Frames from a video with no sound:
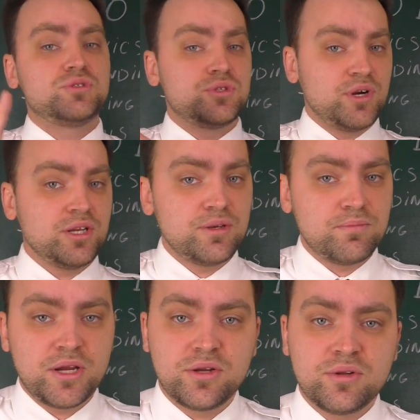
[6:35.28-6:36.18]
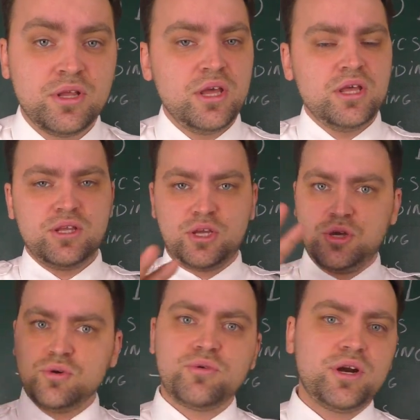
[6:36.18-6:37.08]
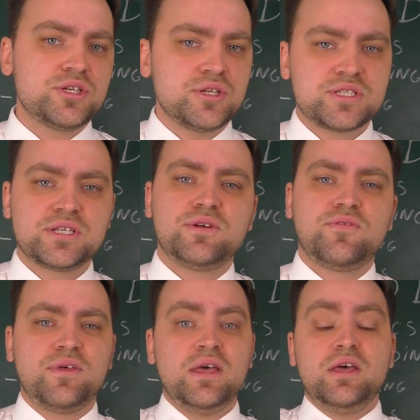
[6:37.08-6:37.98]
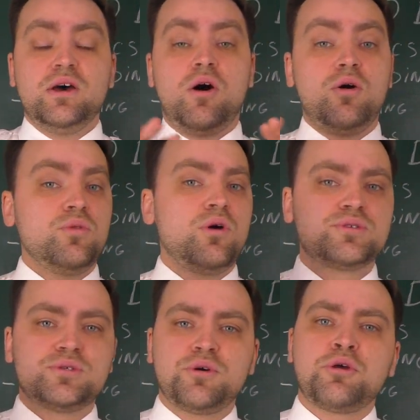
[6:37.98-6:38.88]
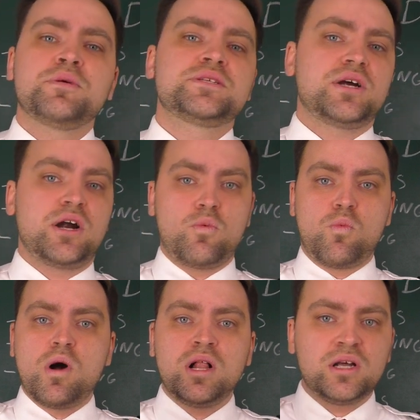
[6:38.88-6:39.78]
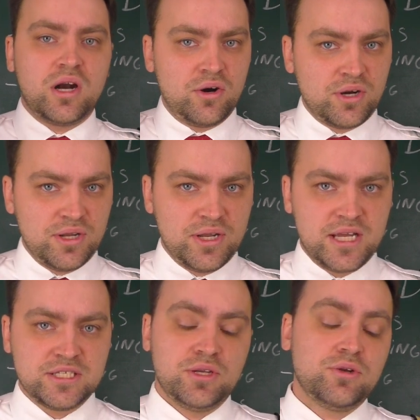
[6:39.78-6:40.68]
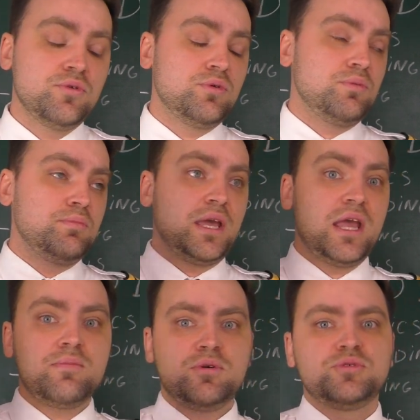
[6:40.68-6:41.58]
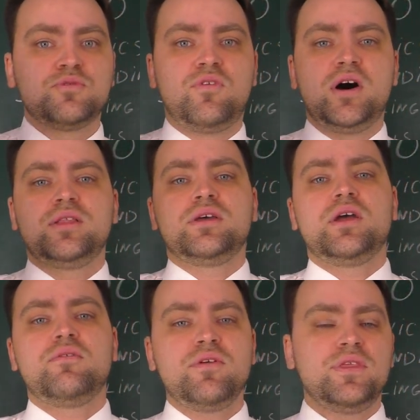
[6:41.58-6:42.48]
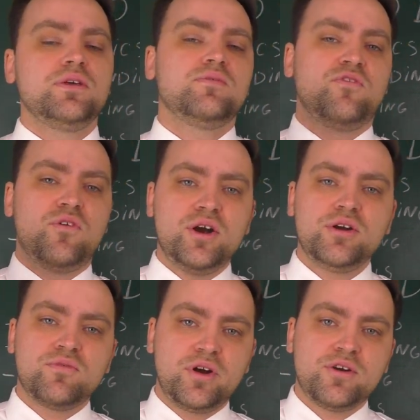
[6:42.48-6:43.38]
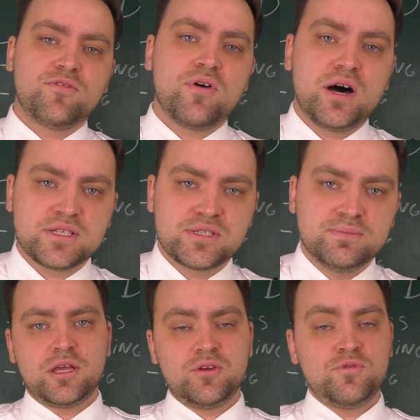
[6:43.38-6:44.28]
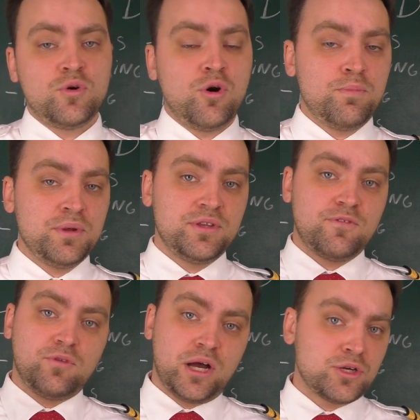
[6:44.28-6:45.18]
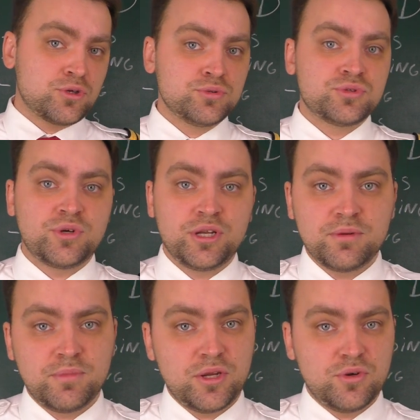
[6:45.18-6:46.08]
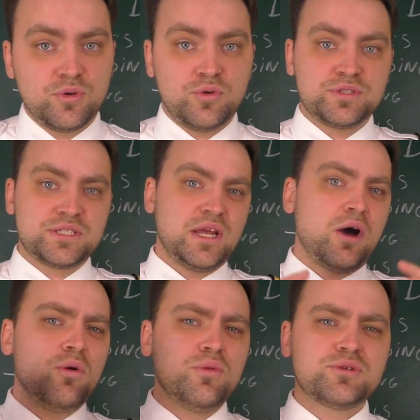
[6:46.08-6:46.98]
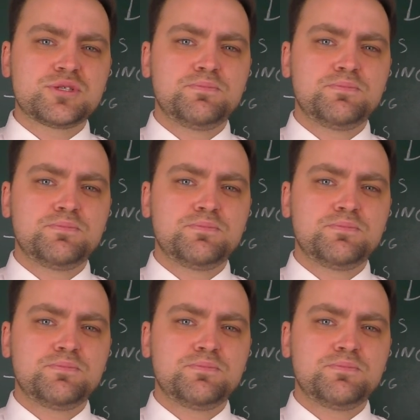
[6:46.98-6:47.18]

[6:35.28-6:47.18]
training manual, the QRH itself, all those documents are well organized and you will be able to find everything very, very fast. And if you open the flight crew training manual, you will see all those